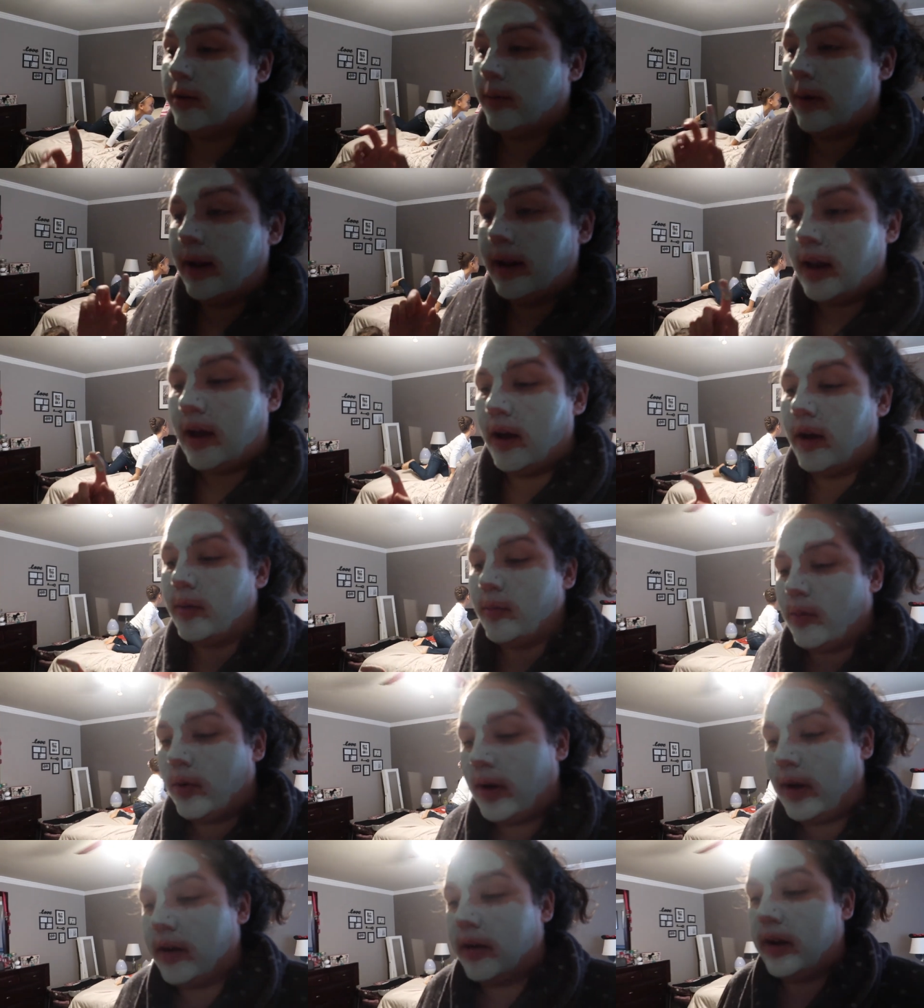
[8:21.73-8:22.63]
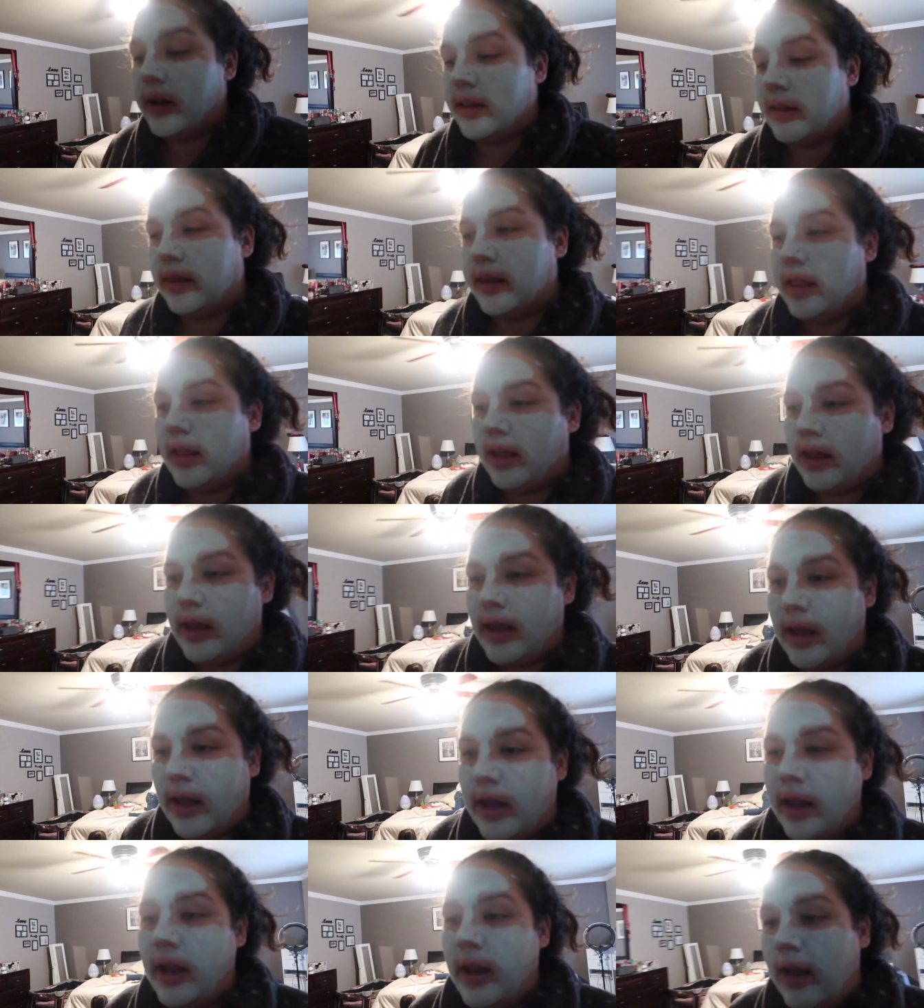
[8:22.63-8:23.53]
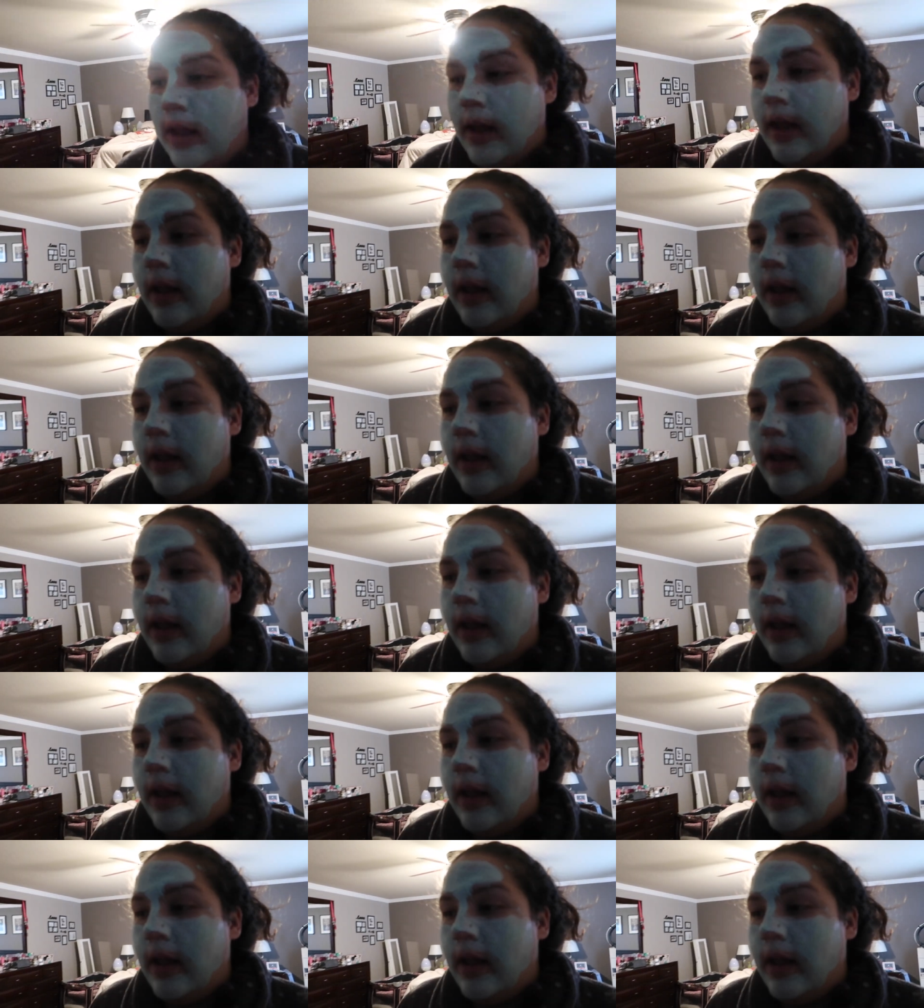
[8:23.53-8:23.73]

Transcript: or right now I'm wearing the